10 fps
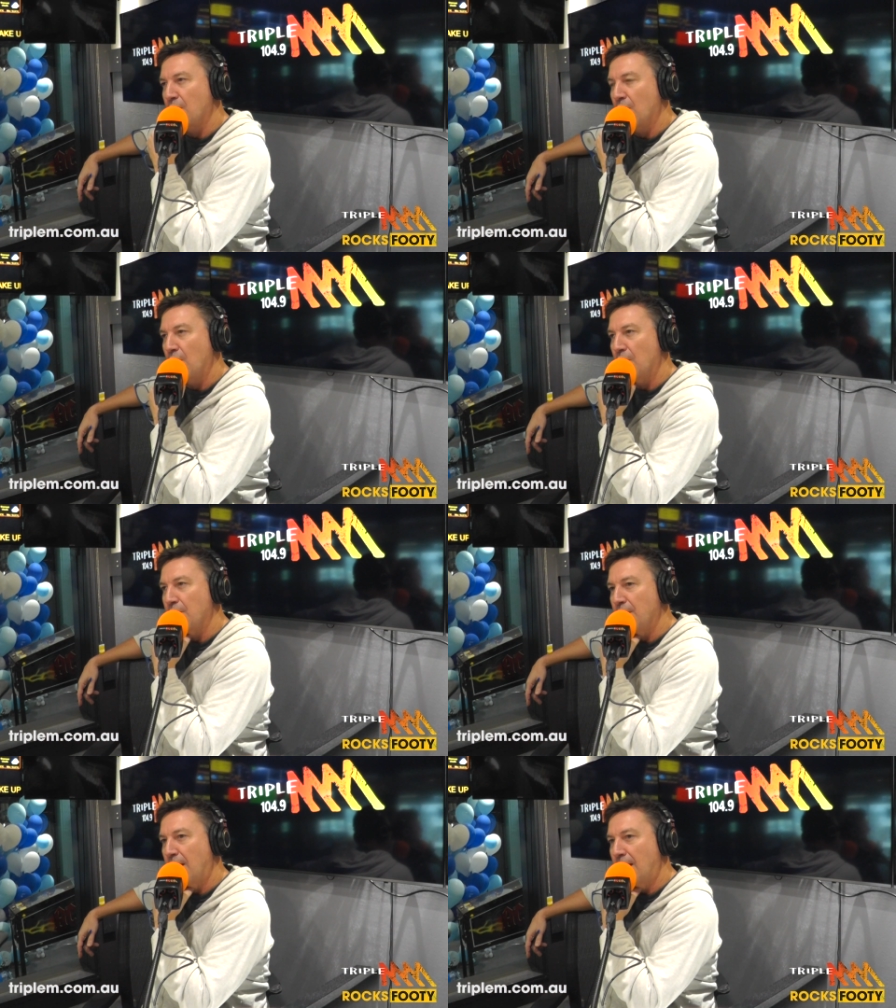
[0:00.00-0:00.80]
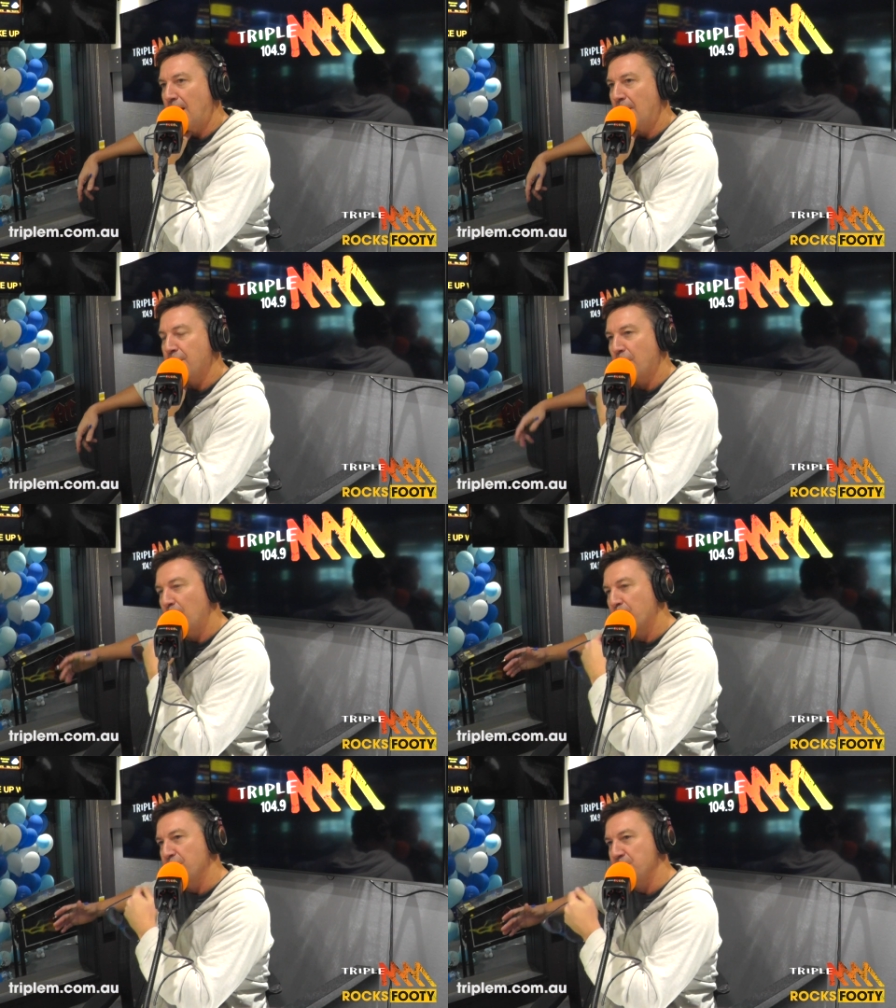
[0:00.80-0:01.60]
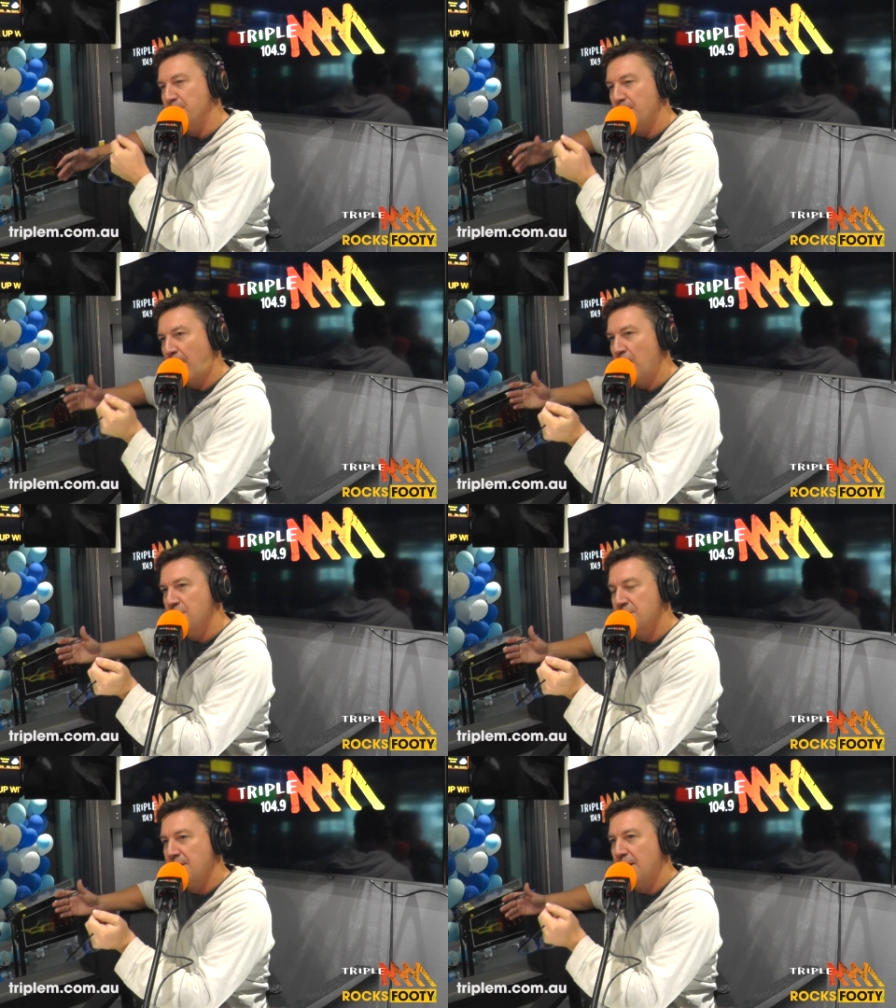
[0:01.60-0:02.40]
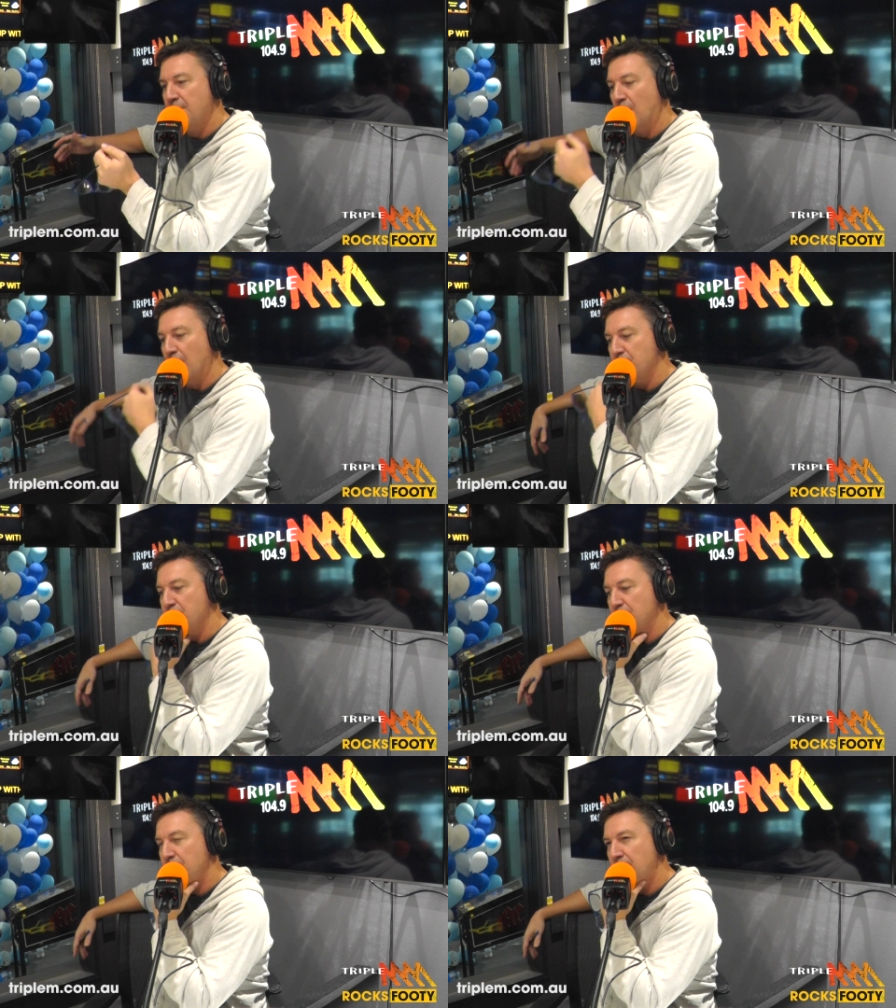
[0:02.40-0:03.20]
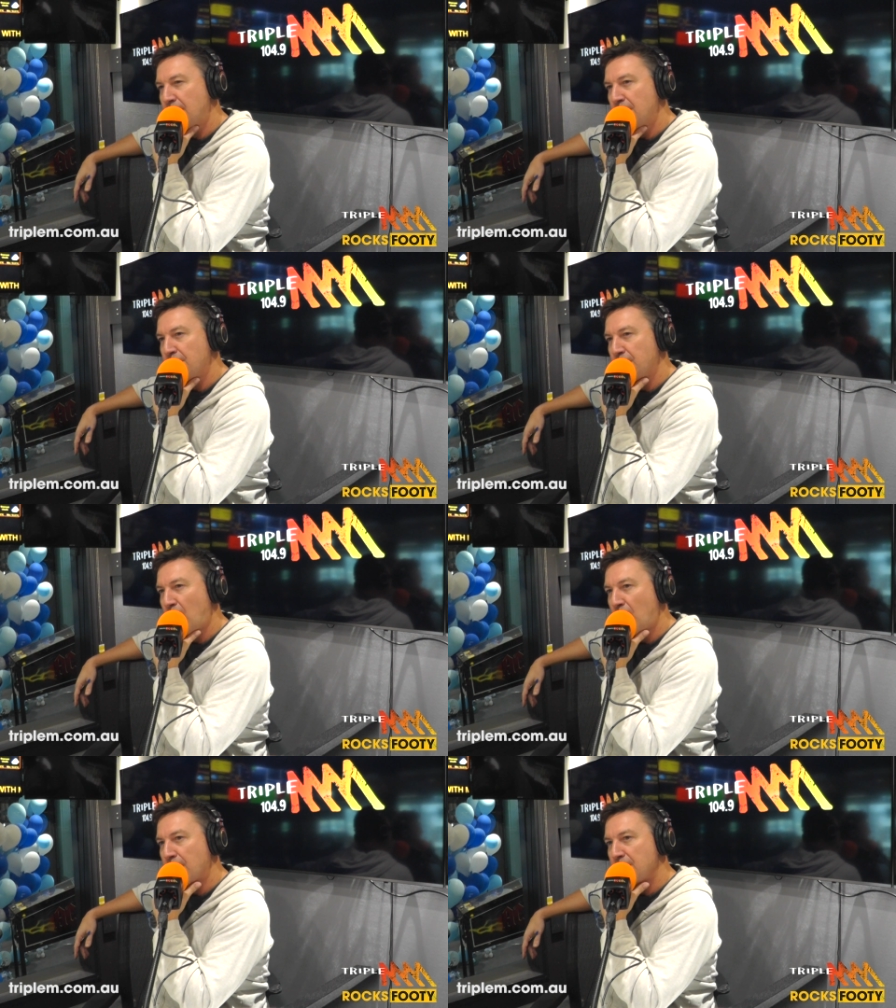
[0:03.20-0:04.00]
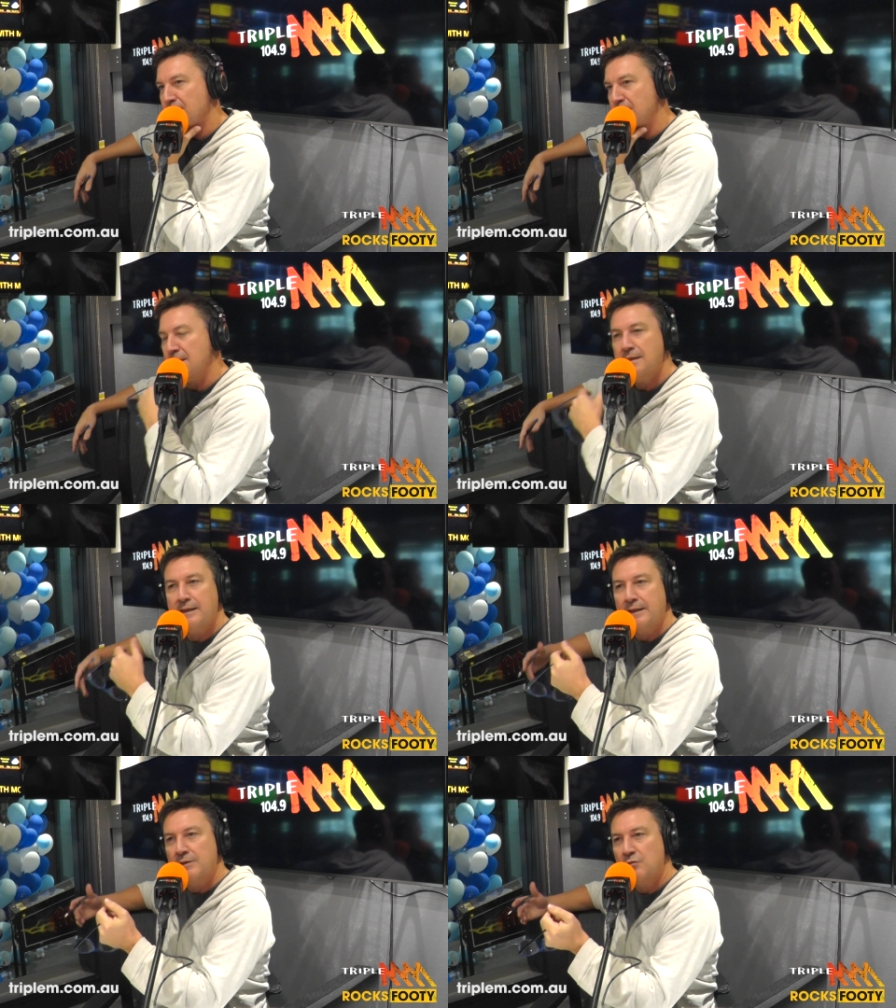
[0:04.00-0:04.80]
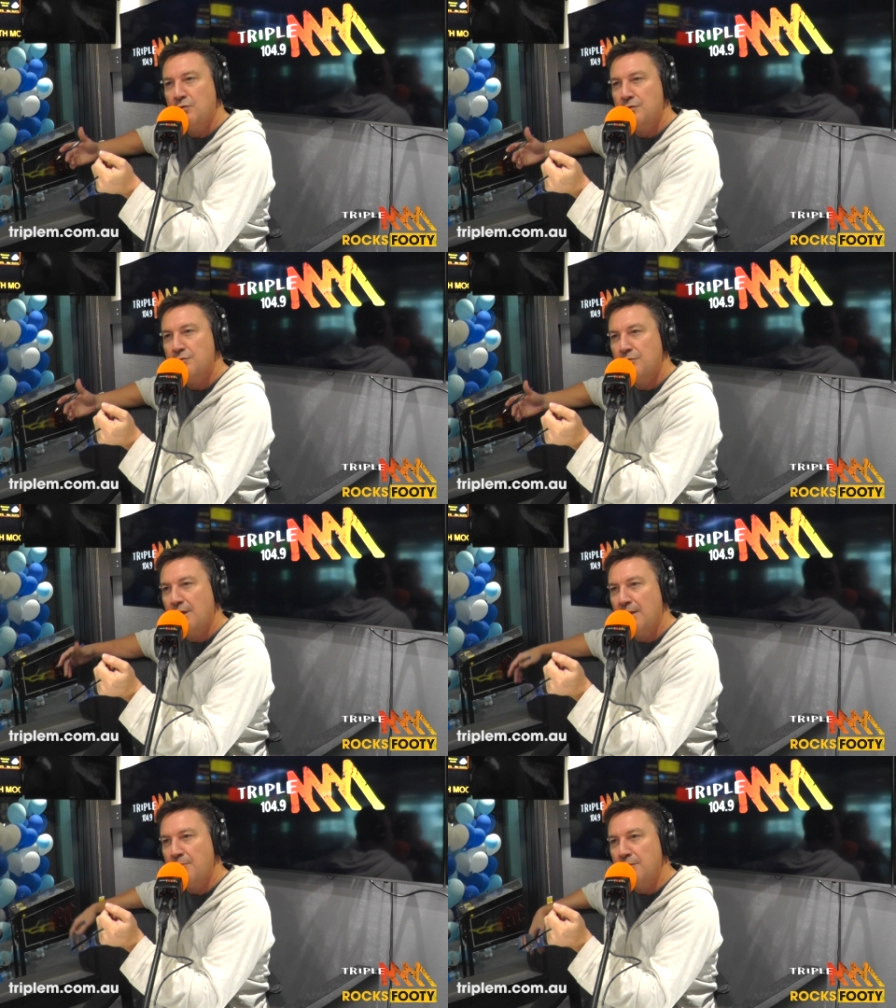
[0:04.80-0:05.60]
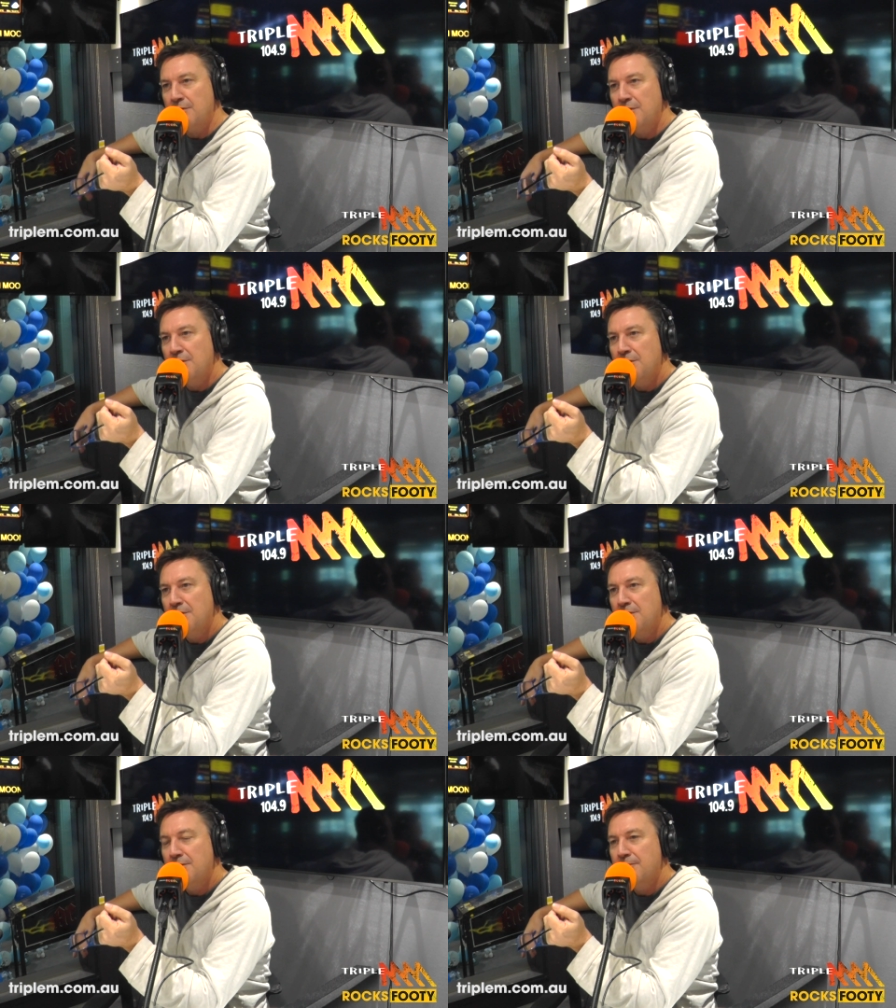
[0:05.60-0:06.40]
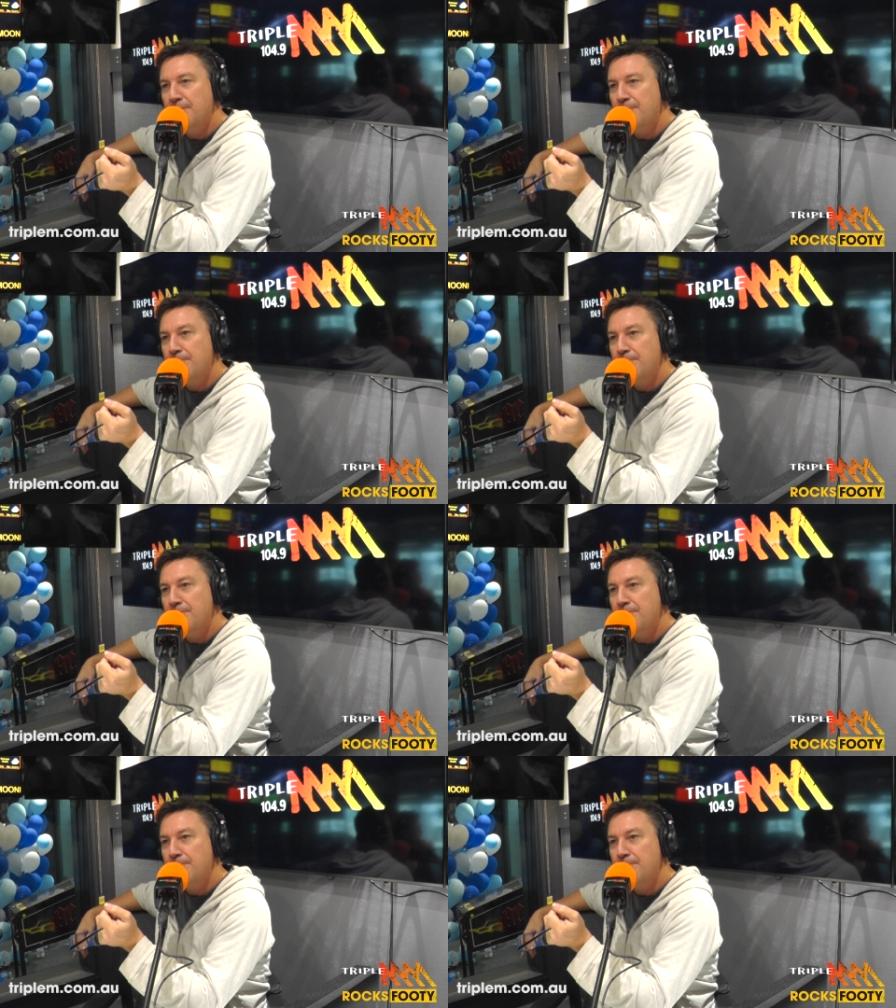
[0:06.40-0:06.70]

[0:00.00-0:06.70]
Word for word: on uh, from Brisbane post state of origin, uh, flying to Sydney. Talk us through what happened. Well, guys, I'm,